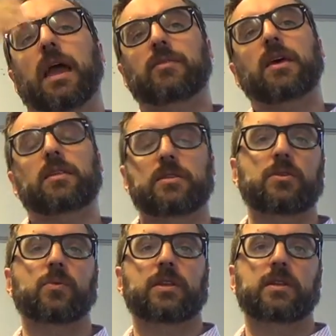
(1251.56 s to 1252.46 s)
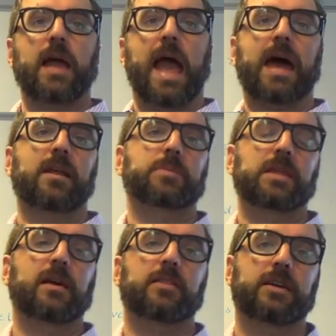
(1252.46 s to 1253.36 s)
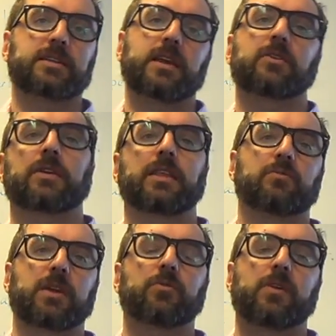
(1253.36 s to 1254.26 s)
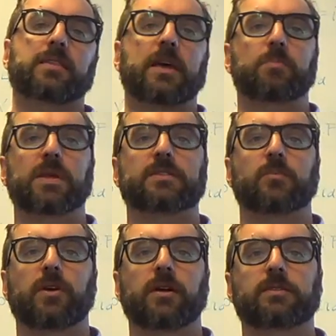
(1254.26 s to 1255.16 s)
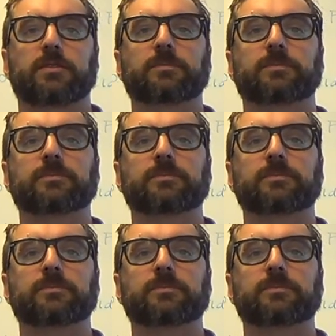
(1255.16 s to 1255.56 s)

And then you would add up the other container and then recreate that bit somewhere else.